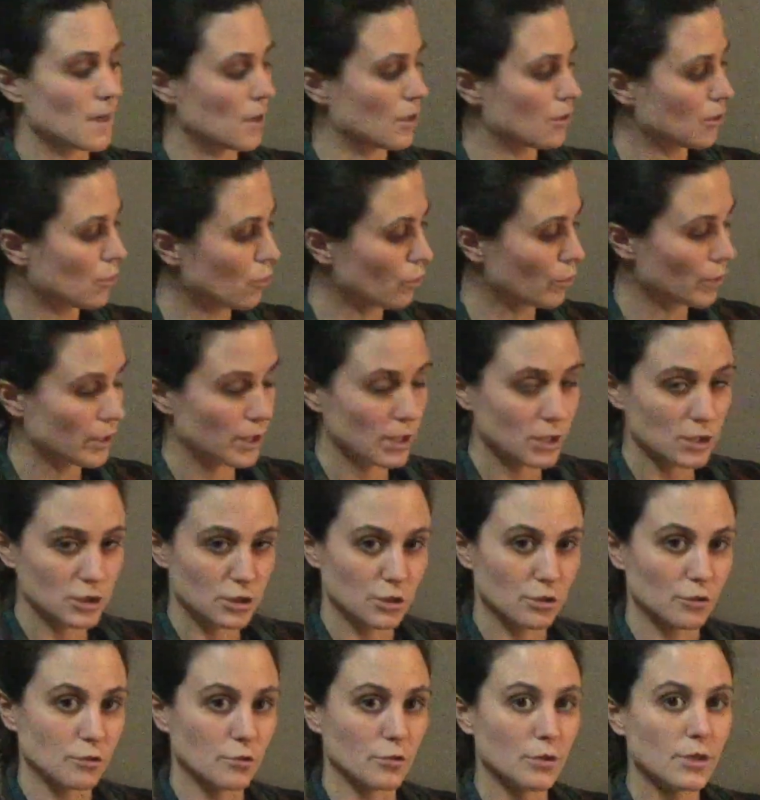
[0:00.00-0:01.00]
According
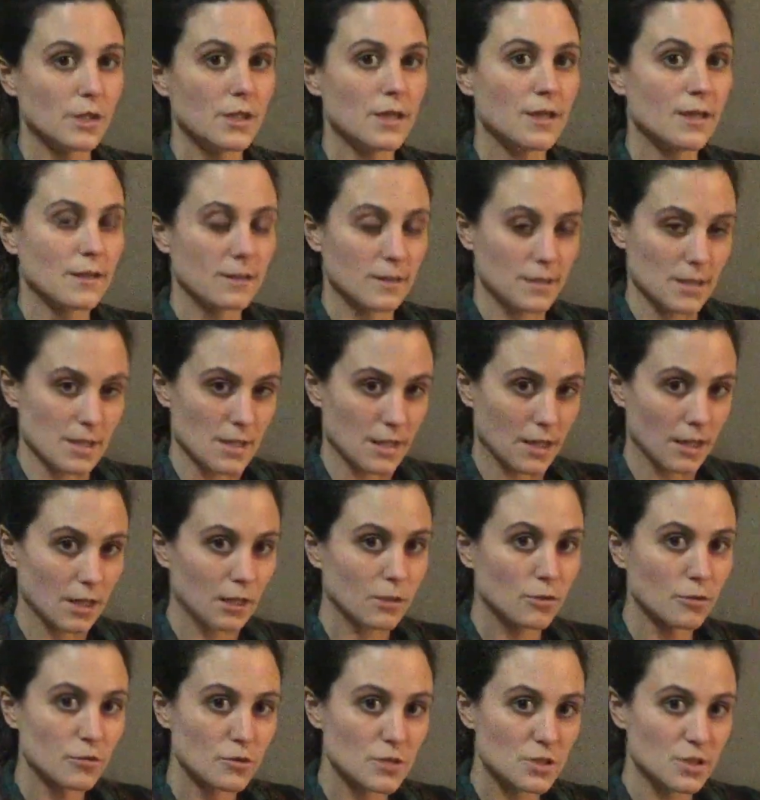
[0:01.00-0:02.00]
to the
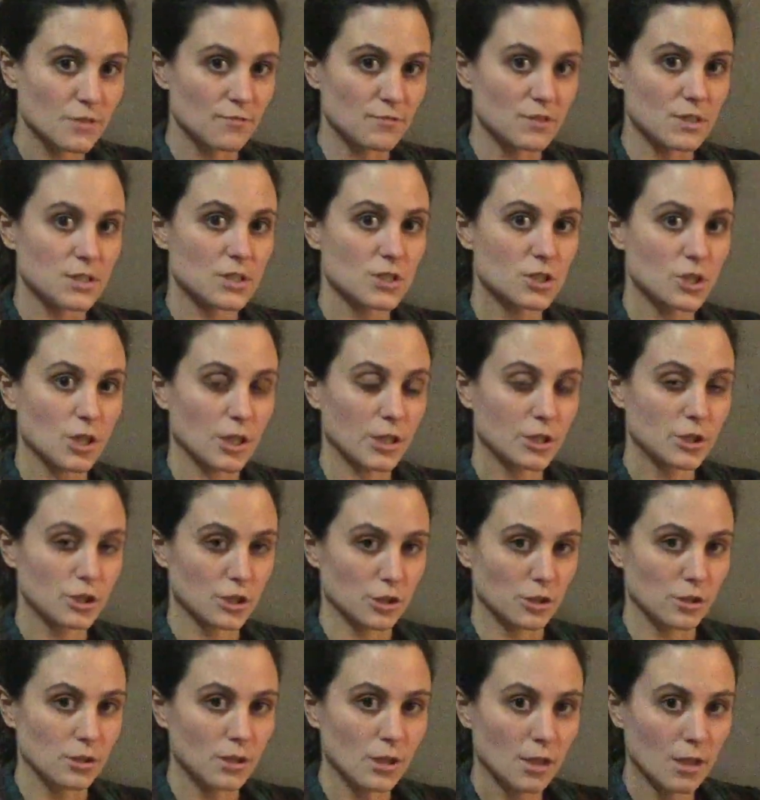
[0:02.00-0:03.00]
inclusive
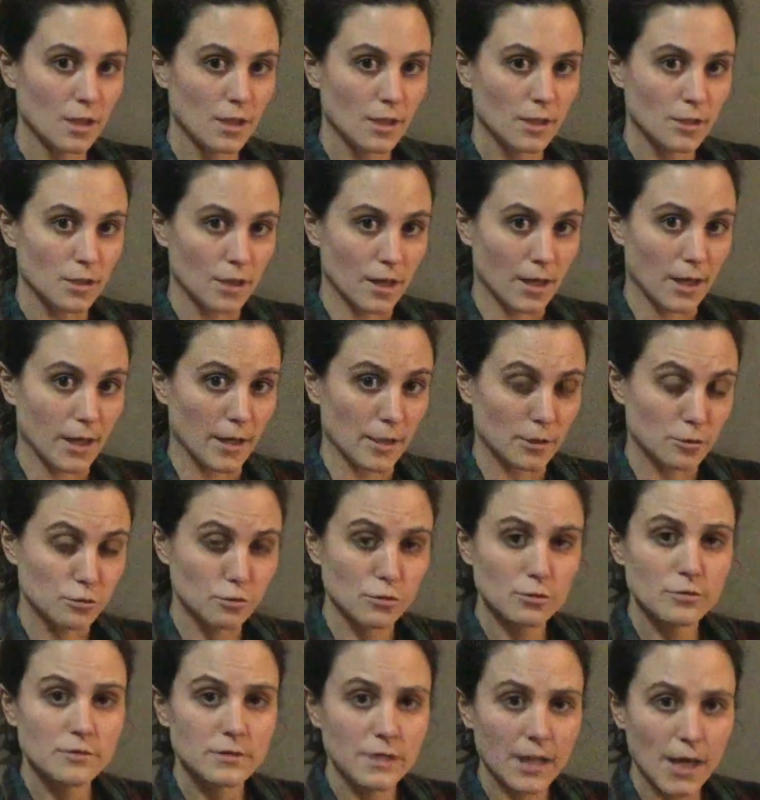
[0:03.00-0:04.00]
disjunction
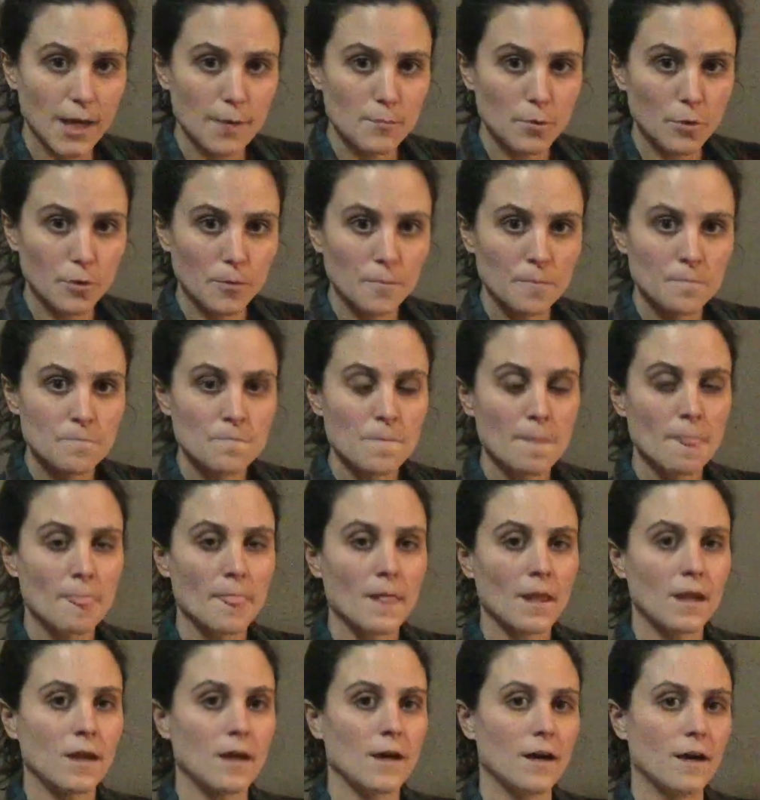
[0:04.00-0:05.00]
truth table,
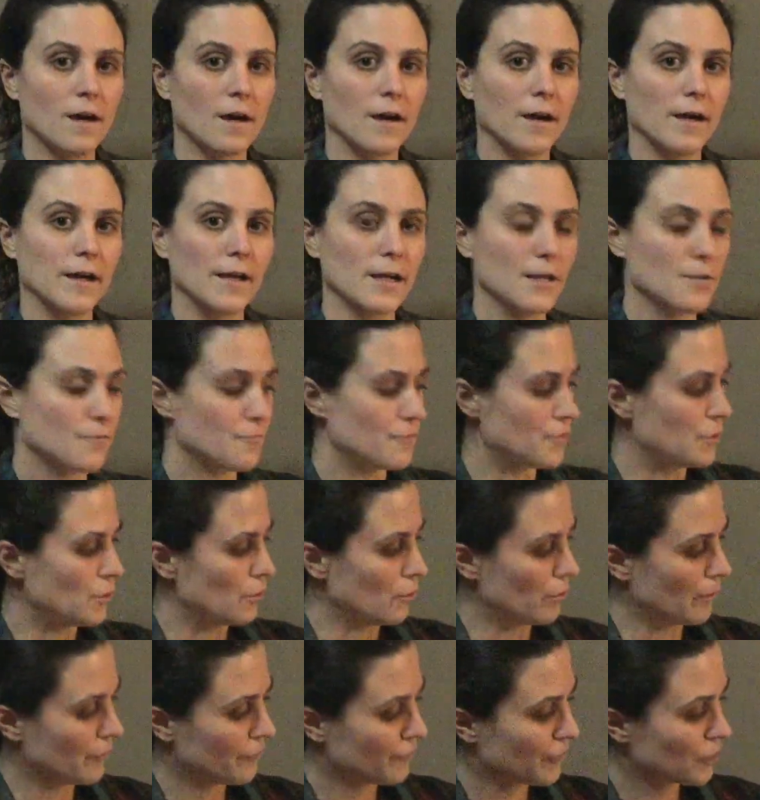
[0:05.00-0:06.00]
if
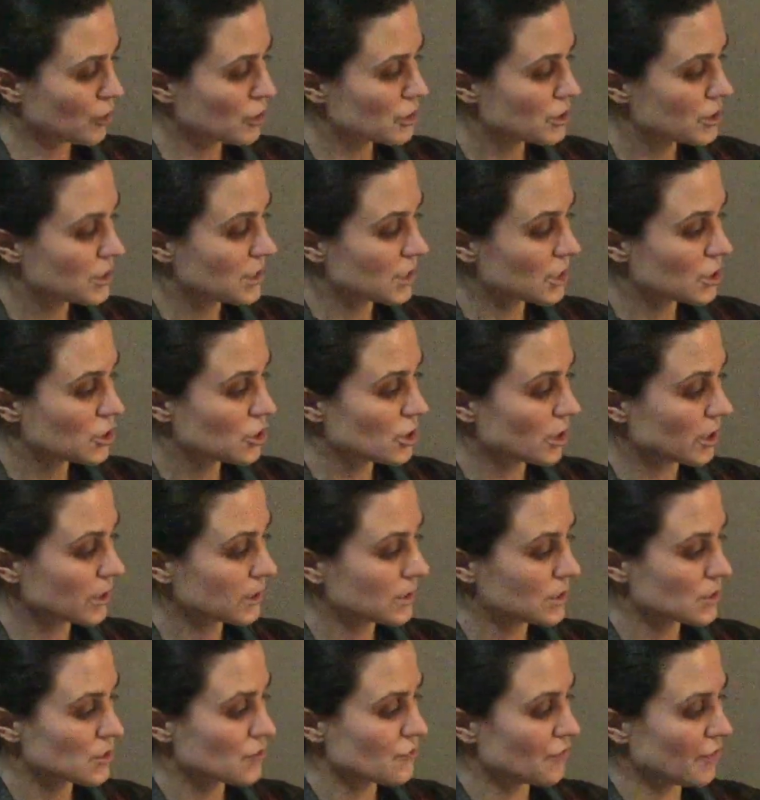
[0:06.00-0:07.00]
your first
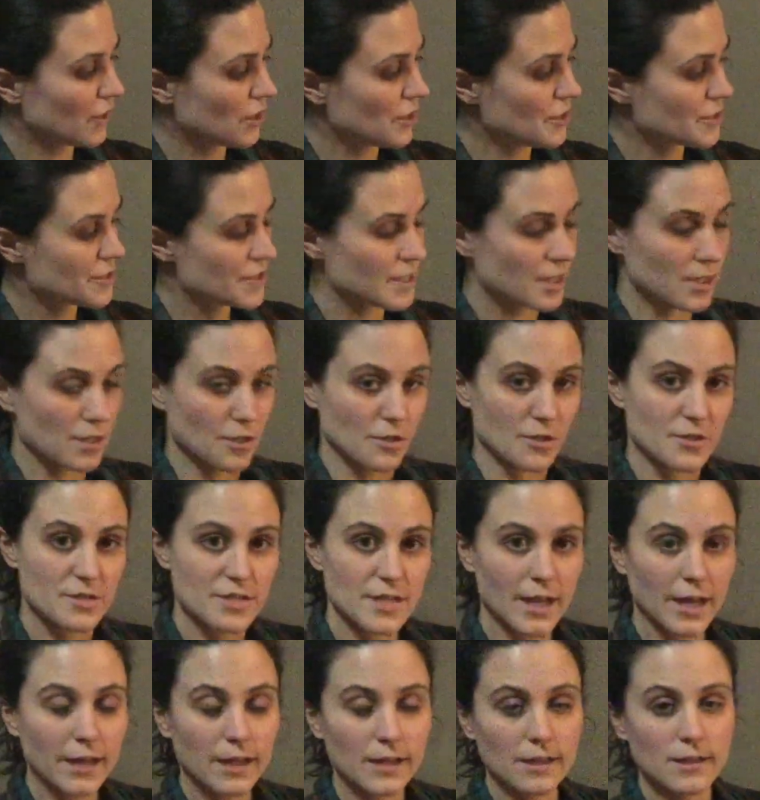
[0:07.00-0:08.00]
disjunct is false and your
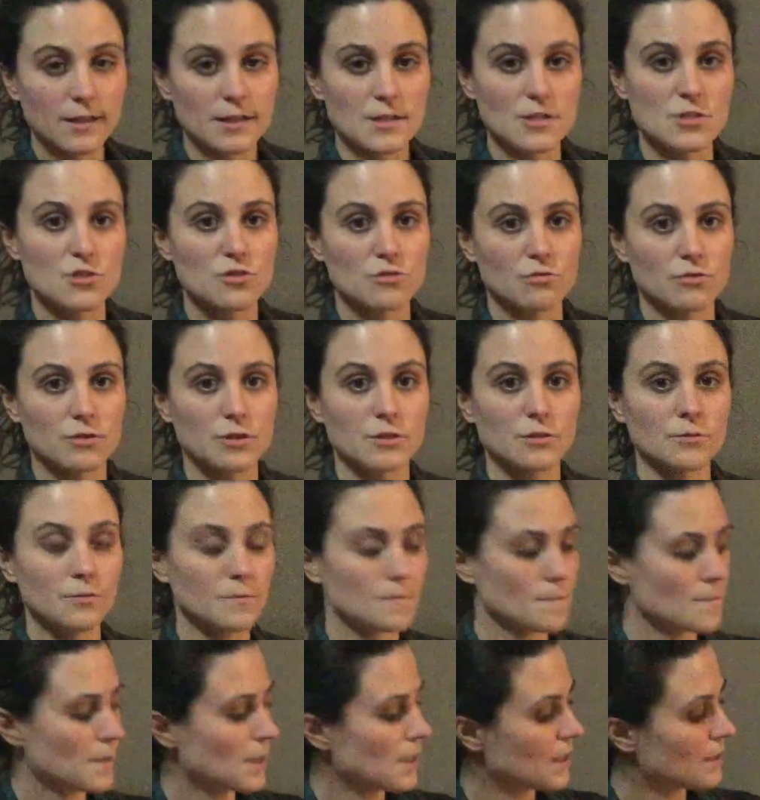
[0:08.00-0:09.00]
second is
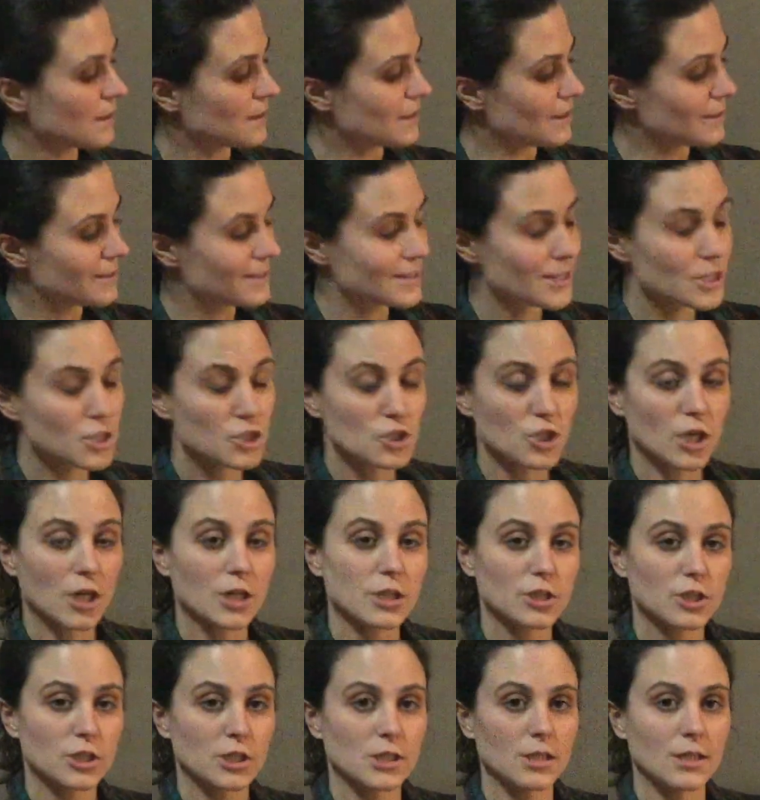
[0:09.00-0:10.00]
true, the
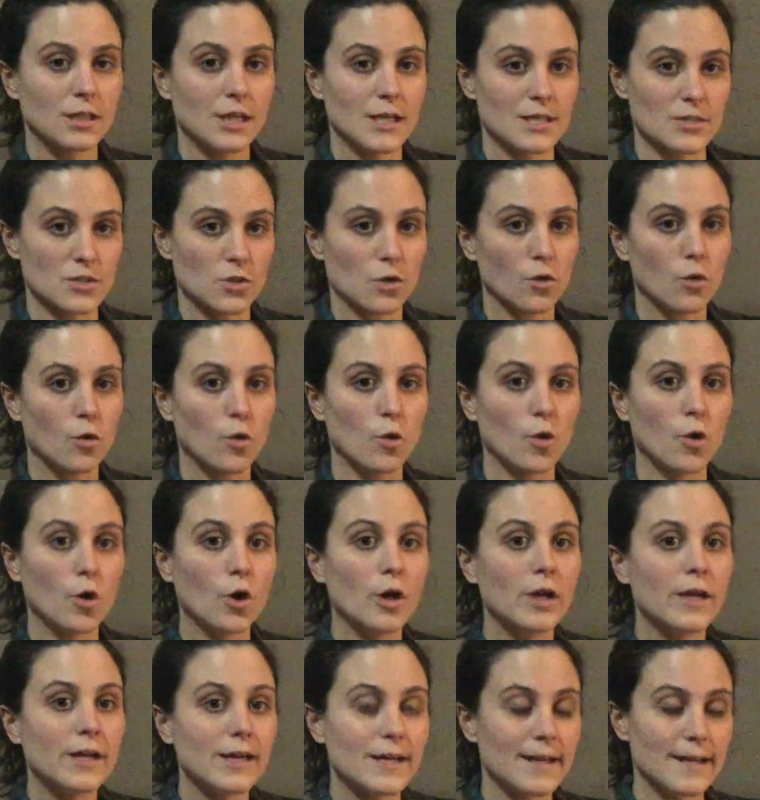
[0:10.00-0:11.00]
disjunction as a
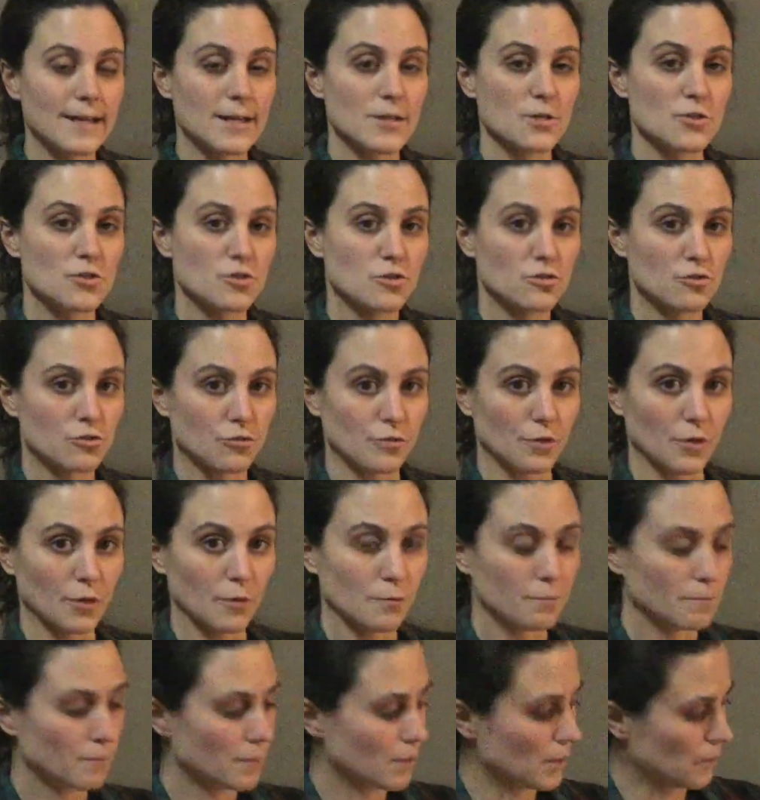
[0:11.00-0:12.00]
whole is true,
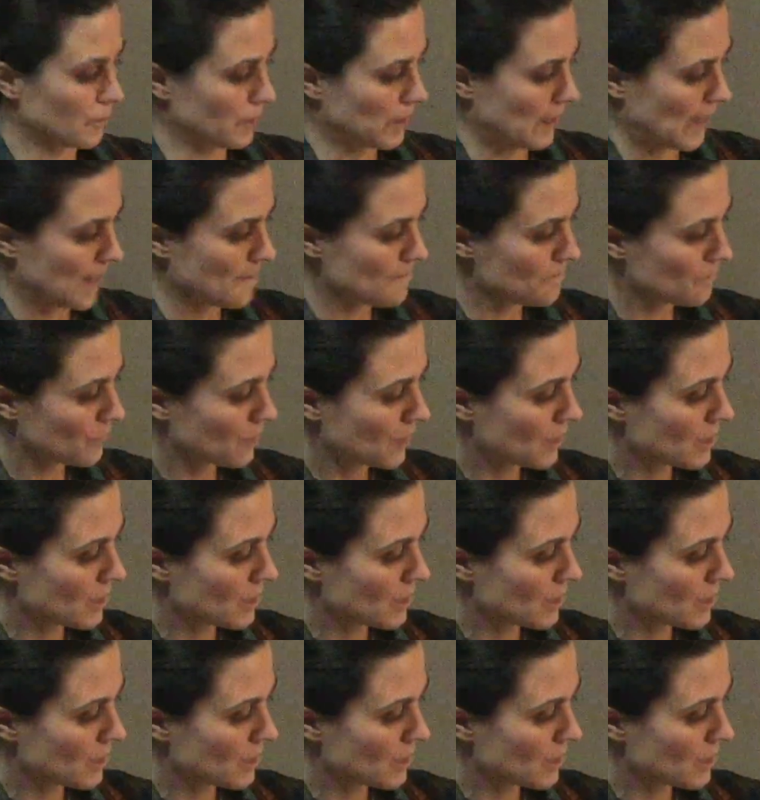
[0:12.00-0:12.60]
okay?